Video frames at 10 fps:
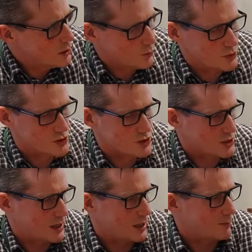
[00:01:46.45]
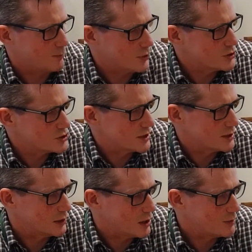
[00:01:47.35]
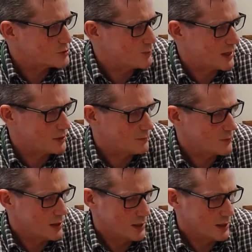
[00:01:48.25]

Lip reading: which is a monitoring and alarms panel,